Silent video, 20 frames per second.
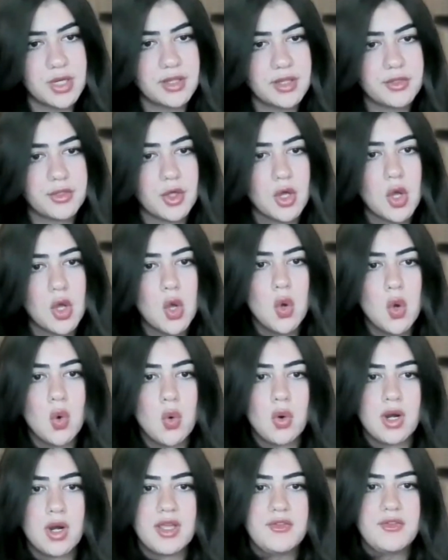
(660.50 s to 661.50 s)
with,
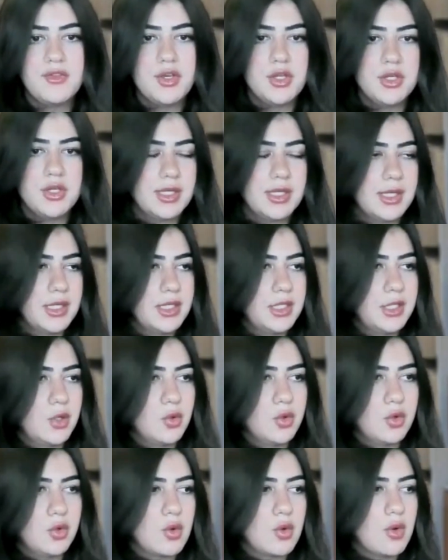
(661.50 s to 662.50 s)
or if you
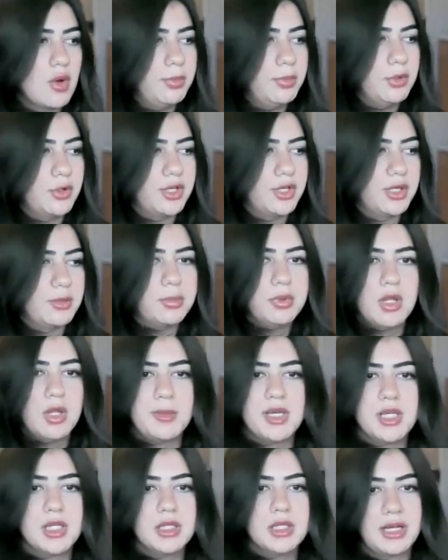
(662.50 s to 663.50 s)
didn't, grow up learning
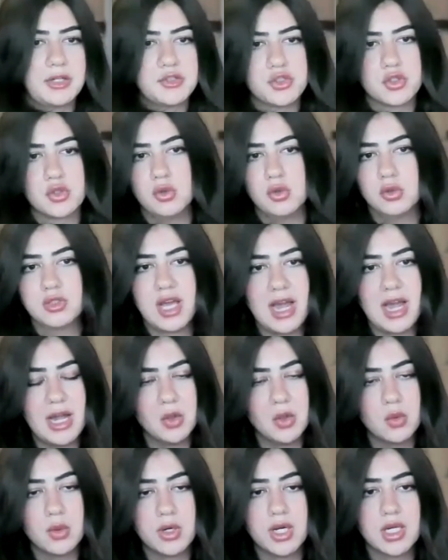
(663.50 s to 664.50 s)
plumbing, electrical,
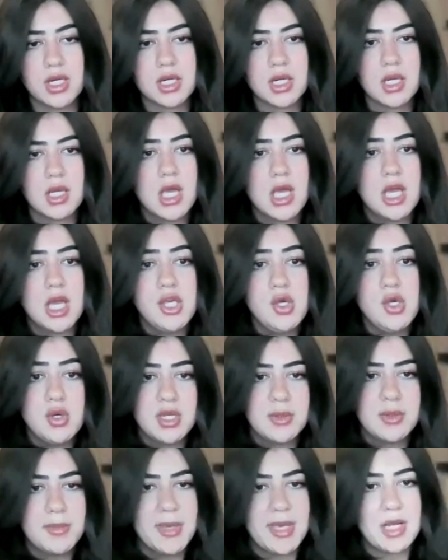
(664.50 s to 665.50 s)
tile work, you
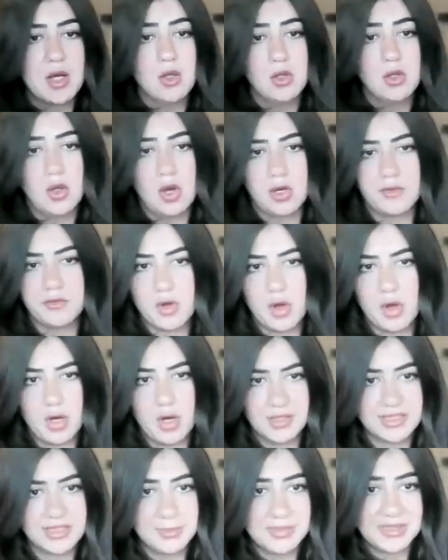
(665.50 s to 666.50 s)
can make a lot of
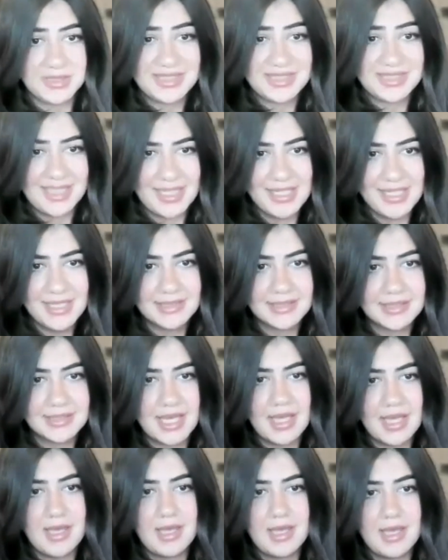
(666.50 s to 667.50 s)
costly mistakes.
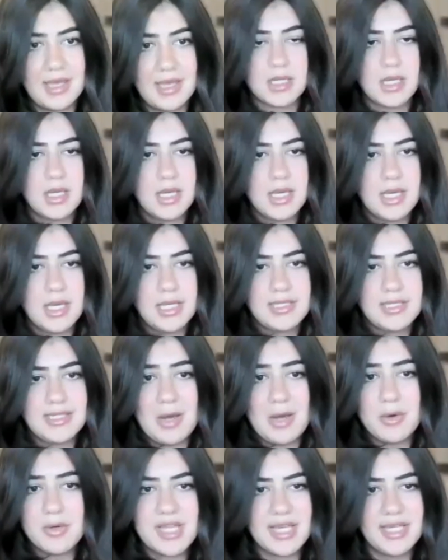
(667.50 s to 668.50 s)
And
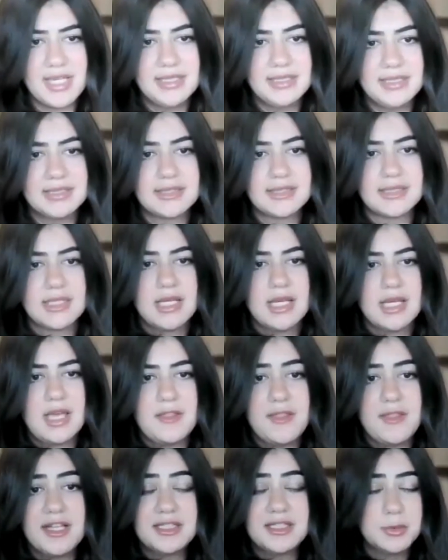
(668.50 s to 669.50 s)
nowadays,
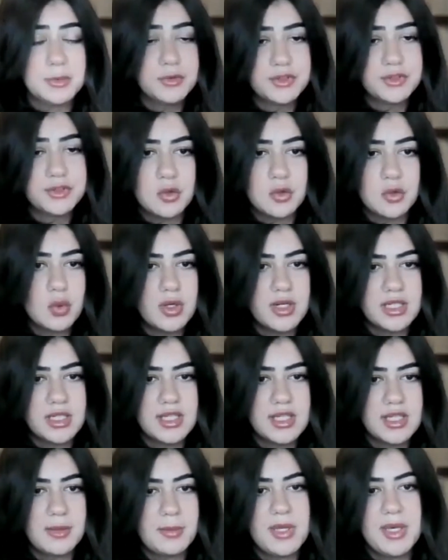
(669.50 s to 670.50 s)
things move so
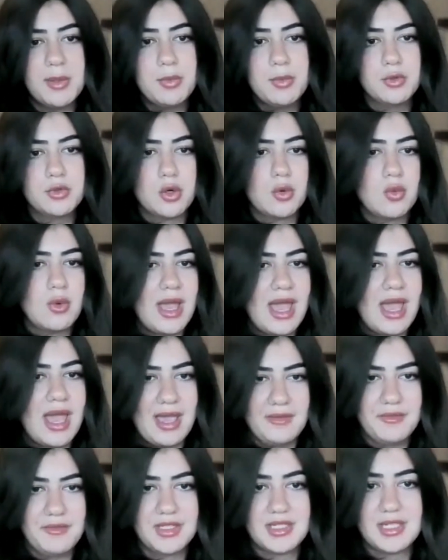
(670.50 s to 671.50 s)
quickly that people don't
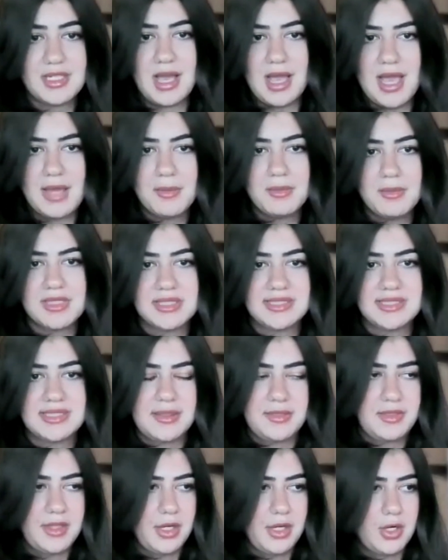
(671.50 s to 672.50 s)
have the time to
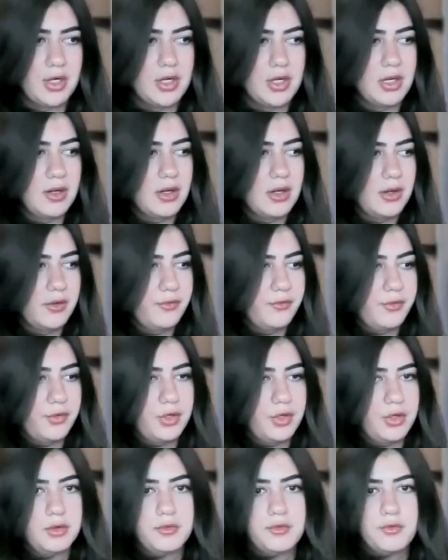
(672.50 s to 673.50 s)
sit there
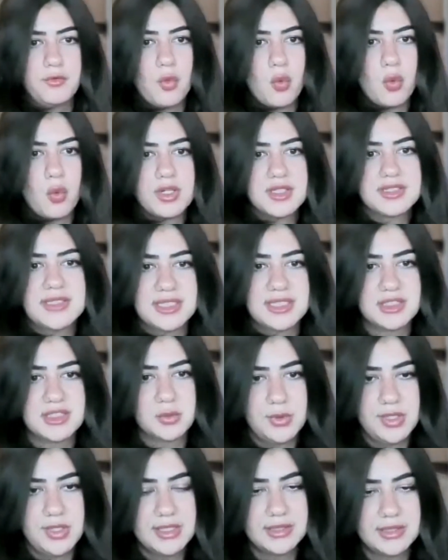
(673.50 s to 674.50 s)
for 4 to
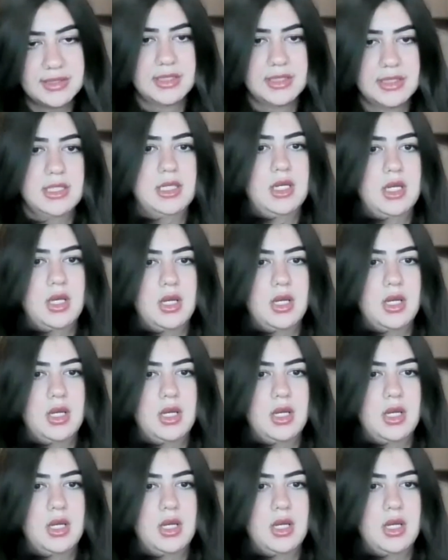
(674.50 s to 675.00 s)
6 weeks